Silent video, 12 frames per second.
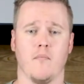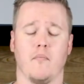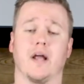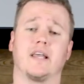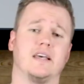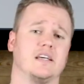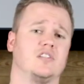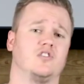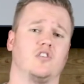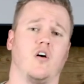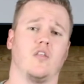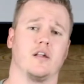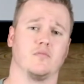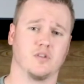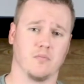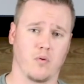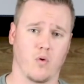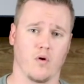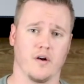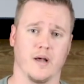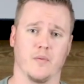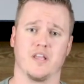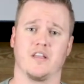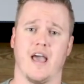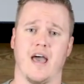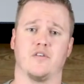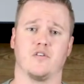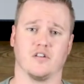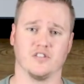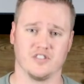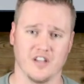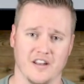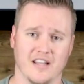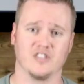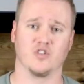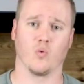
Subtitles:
My kids saw that it was important that we gather on Sundays